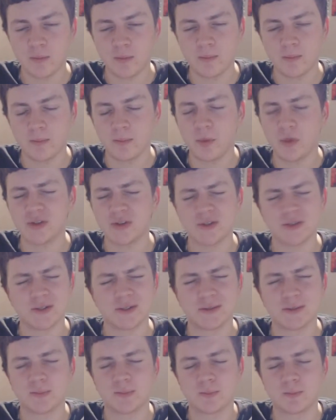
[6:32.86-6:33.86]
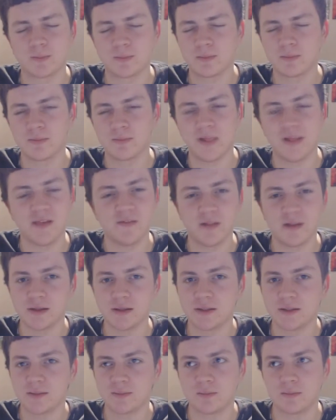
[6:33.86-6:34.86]
from posters,
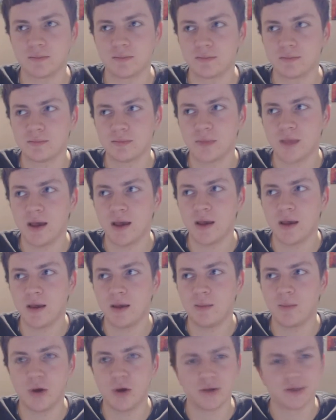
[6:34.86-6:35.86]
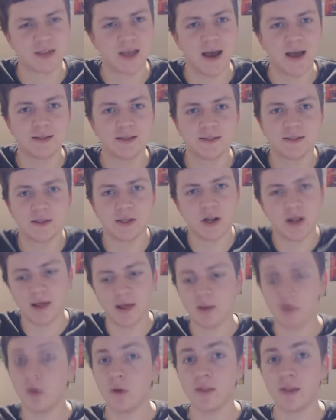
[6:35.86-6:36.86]
leaflets, uh, postcards, you know,
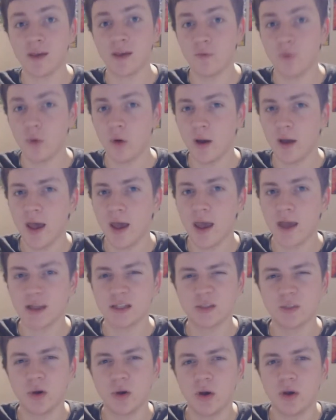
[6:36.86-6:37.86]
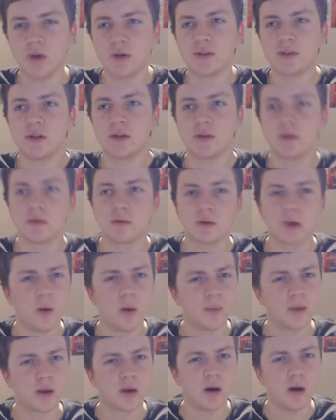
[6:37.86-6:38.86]
like what they give away at Expos and
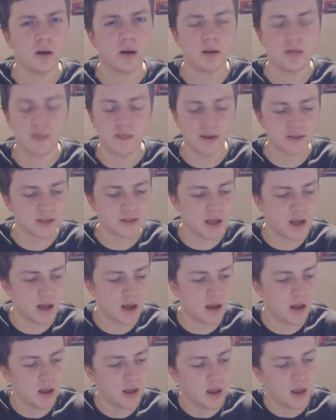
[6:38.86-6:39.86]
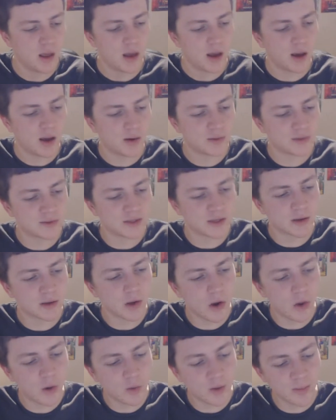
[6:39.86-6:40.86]
Comic Con and things like that, I was
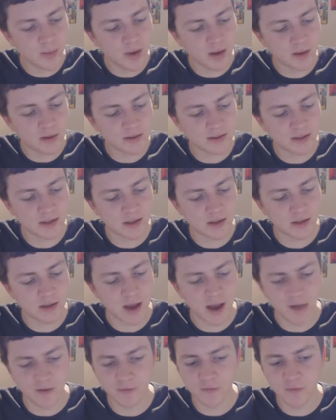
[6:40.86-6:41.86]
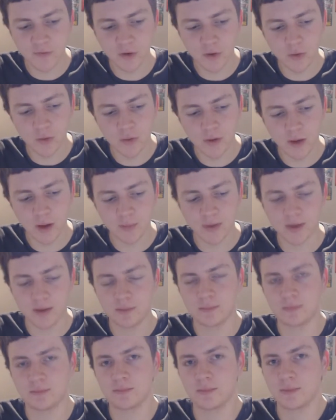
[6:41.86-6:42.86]
like, oh, would I be able to have a few? I
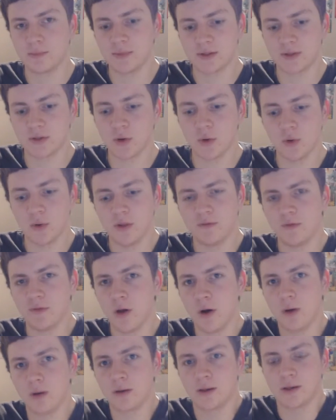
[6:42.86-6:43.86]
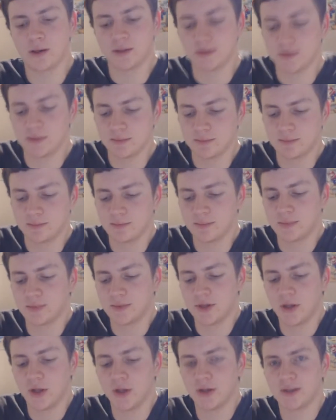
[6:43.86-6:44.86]
mean, it's cool if not, because
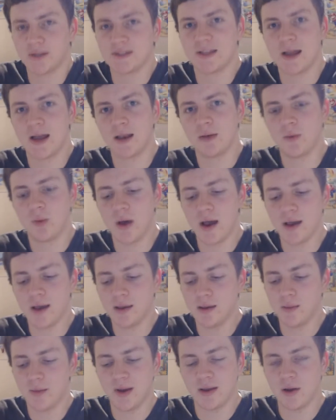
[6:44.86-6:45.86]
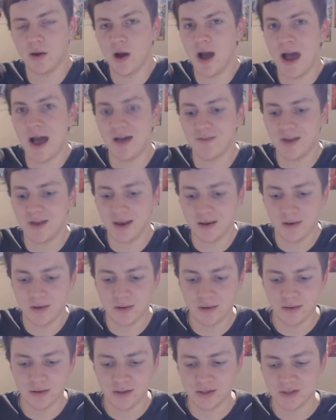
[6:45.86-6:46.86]
I totally understand why you might not have any,
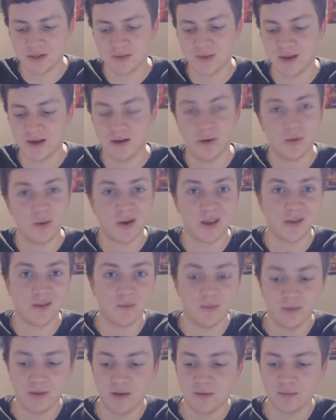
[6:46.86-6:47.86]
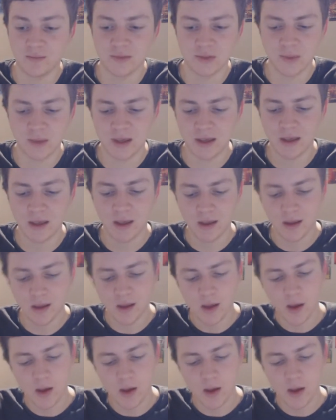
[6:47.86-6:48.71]
or you just might not want to give, give them to me.